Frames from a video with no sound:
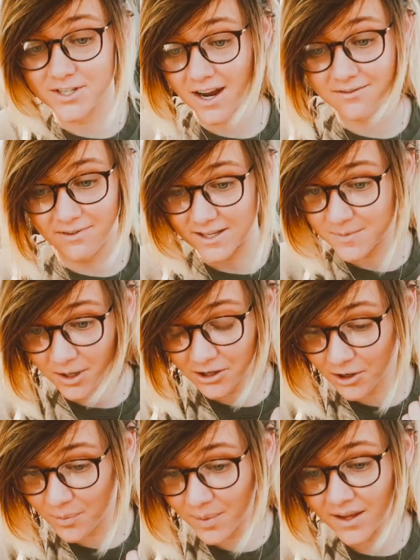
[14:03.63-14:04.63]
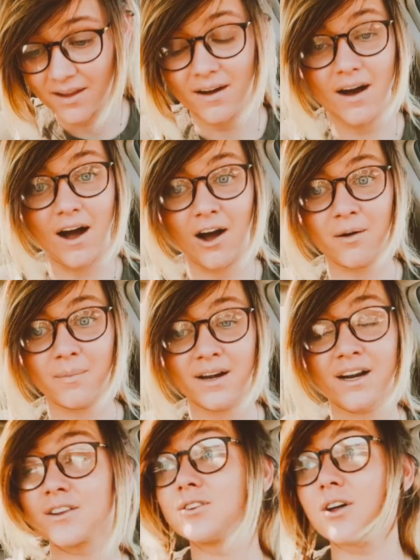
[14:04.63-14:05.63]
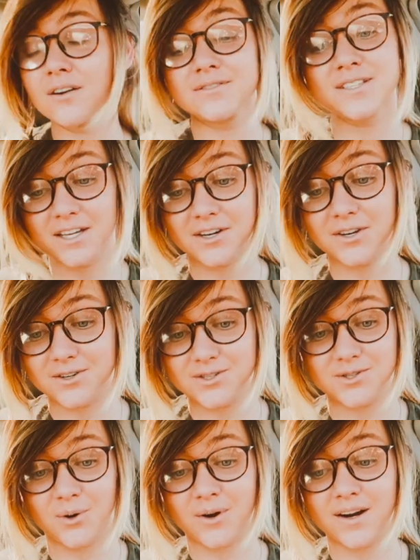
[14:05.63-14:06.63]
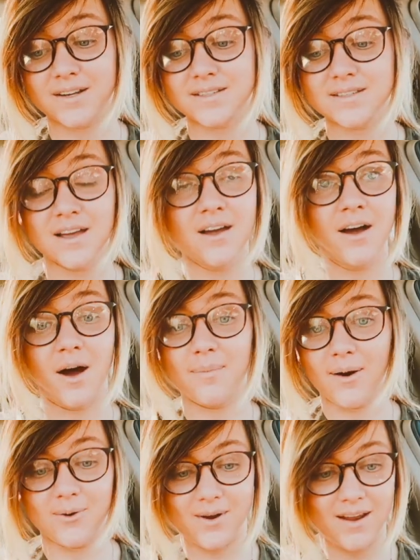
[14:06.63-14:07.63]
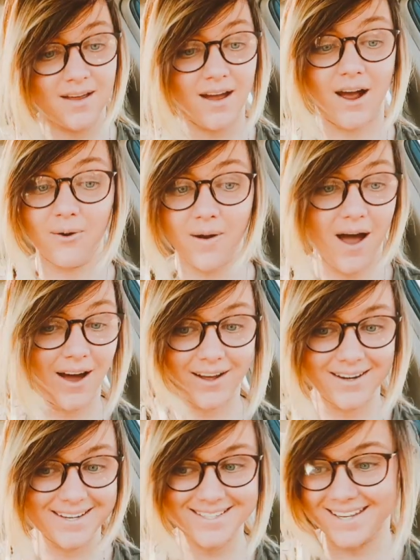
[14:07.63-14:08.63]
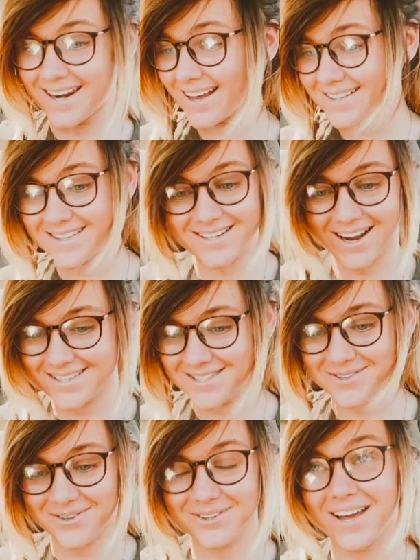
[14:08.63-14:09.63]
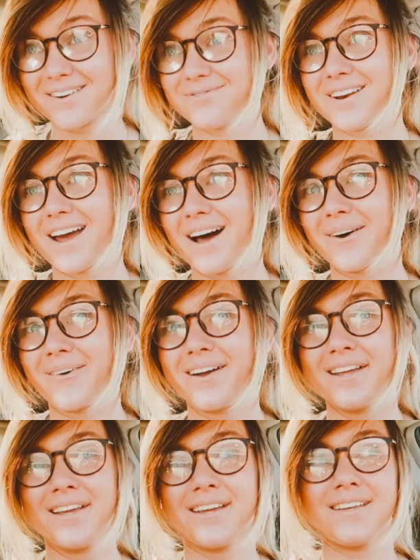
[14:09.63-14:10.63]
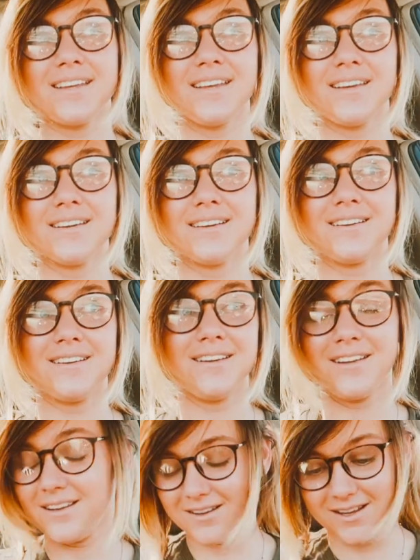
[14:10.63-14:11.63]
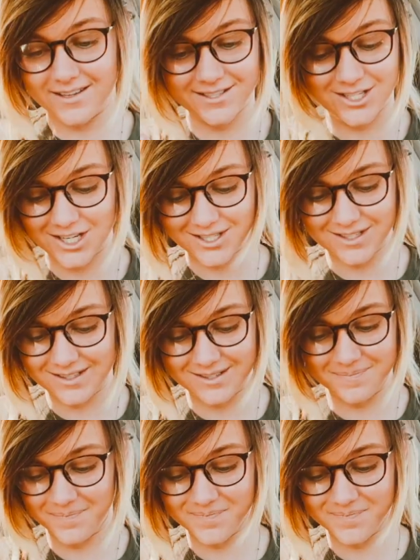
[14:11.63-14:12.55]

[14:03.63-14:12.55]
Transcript: Chat Facebook group, and I'd love to hear your stories about how God is connecting the dots in your life and how He is just